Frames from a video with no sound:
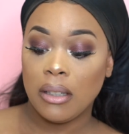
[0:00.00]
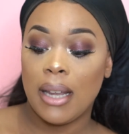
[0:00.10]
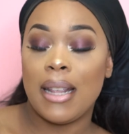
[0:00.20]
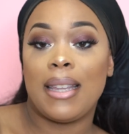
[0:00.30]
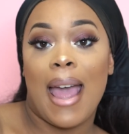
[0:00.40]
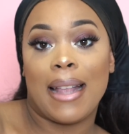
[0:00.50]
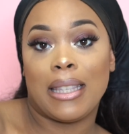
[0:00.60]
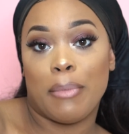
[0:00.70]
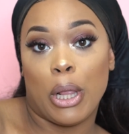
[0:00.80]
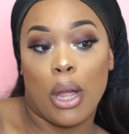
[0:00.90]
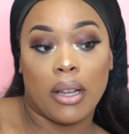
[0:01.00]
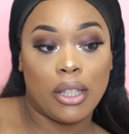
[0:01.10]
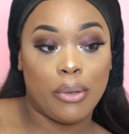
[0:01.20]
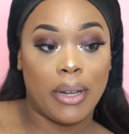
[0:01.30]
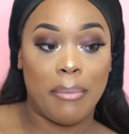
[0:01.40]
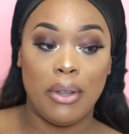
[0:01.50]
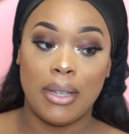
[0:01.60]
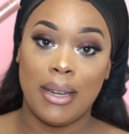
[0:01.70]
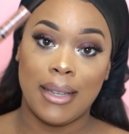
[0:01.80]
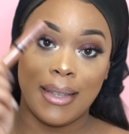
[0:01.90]
And then to add some gloss to it, I'm
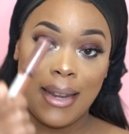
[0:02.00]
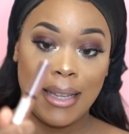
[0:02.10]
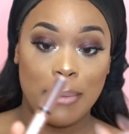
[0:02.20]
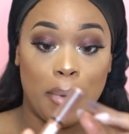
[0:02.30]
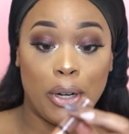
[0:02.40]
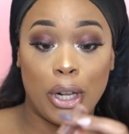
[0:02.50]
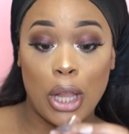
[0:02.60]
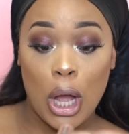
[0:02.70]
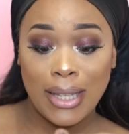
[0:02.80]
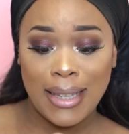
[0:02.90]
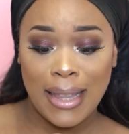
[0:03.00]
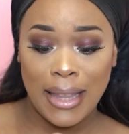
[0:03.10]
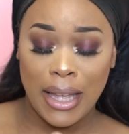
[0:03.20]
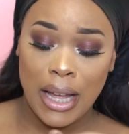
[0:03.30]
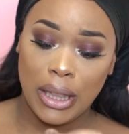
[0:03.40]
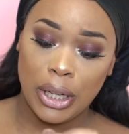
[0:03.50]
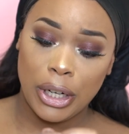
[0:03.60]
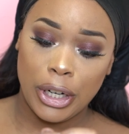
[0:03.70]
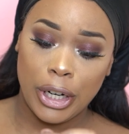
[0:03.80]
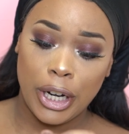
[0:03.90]
using this NYX Butter Gloss in the
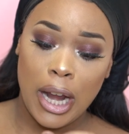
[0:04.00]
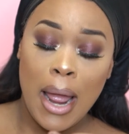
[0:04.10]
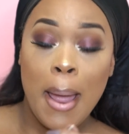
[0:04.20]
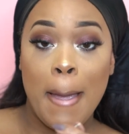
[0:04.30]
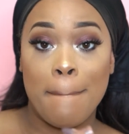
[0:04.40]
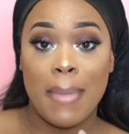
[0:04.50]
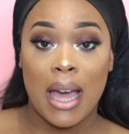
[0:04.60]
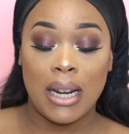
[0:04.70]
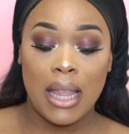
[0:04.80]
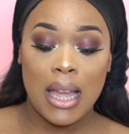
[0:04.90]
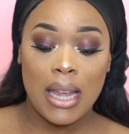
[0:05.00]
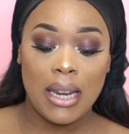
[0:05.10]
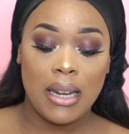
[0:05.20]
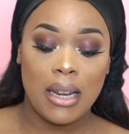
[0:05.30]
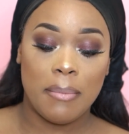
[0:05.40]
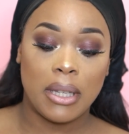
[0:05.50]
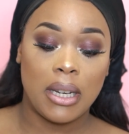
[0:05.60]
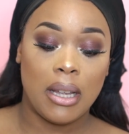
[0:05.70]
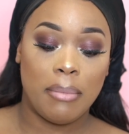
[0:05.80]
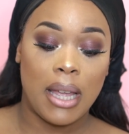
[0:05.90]
color Madeline. I'm just
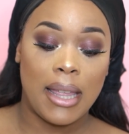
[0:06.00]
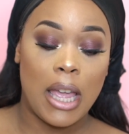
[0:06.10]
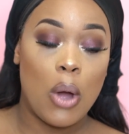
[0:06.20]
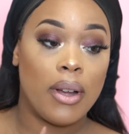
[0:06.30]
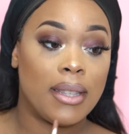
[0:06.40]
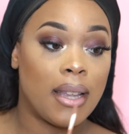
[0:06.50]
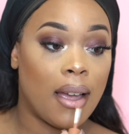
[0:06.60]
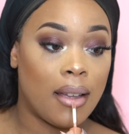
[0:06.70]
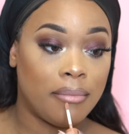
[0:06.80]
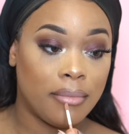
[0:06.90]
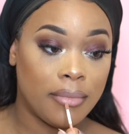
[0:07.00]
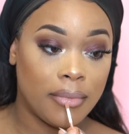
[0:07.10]
going to apply that on top.